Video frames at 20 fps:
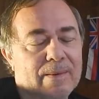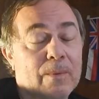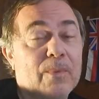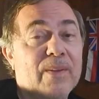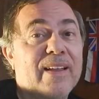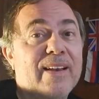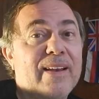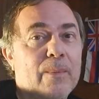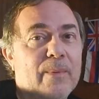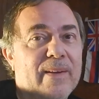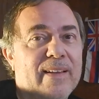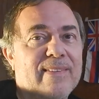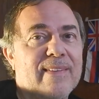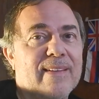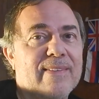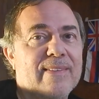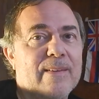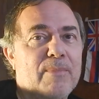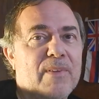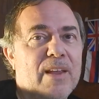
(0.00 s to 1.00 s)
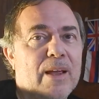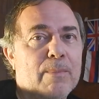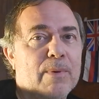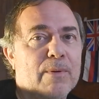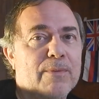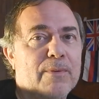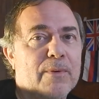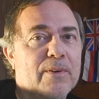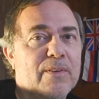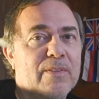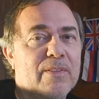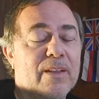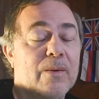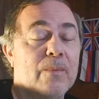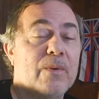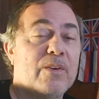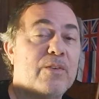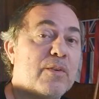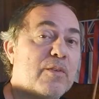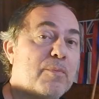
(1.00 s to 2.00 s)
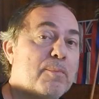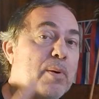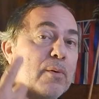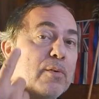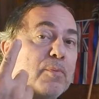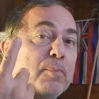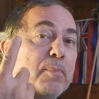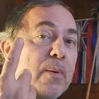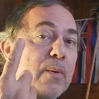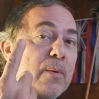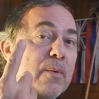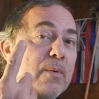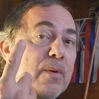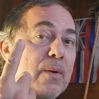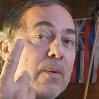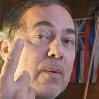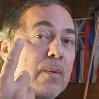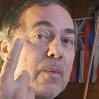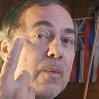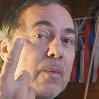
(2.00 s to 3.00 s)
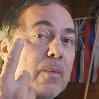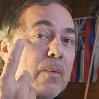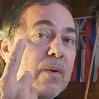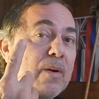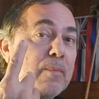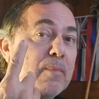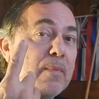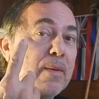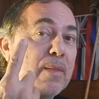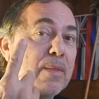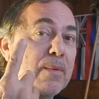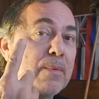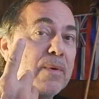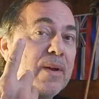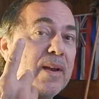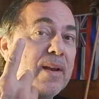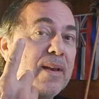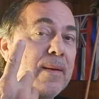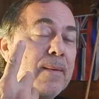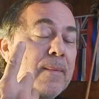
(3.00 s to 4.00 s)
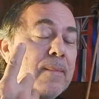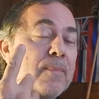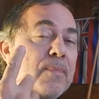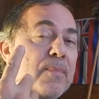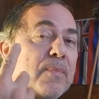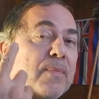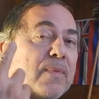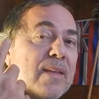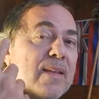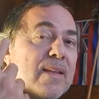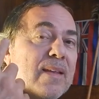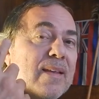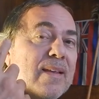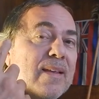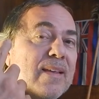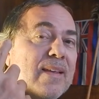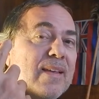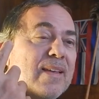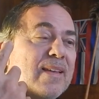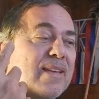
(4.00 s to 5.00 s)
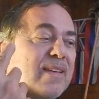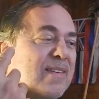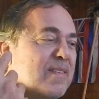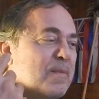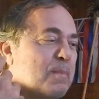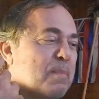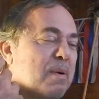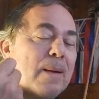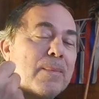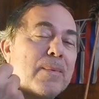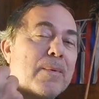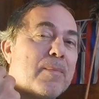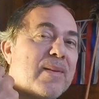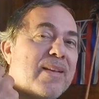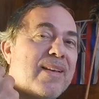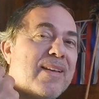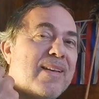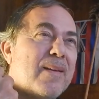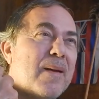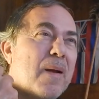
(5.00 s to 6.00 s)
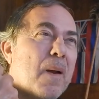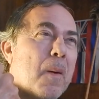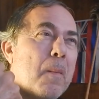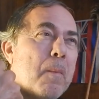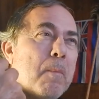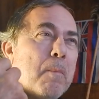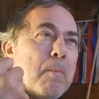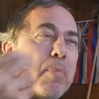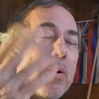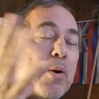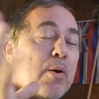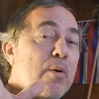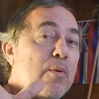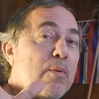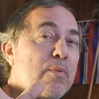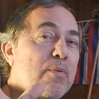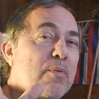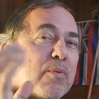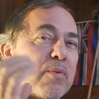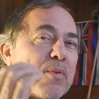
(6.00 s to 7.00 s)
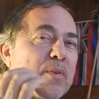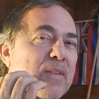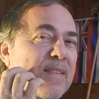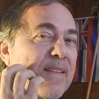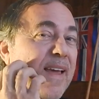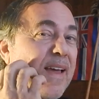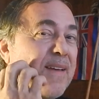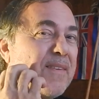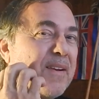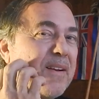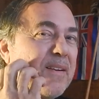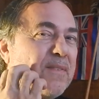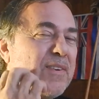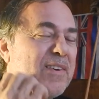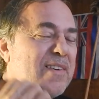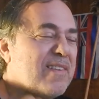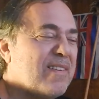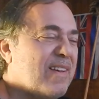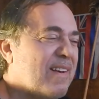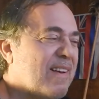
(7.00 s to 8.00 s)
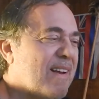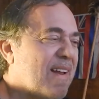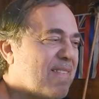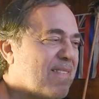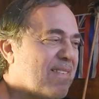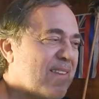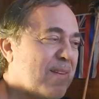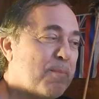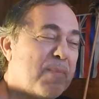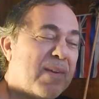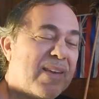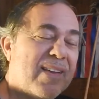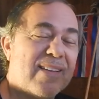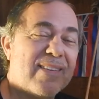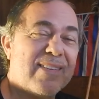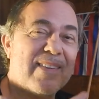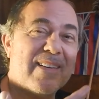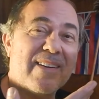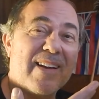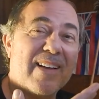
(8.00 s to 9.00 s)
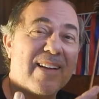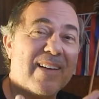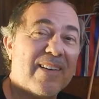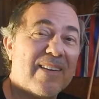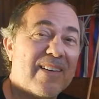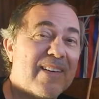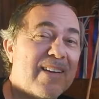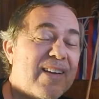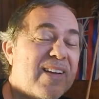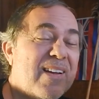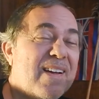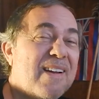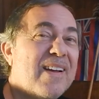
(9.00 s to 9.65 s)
Well, anyways, that September 1st thing, which was postponed 1 month already, is probably poof. They haven't officially announced it because they're not gonna.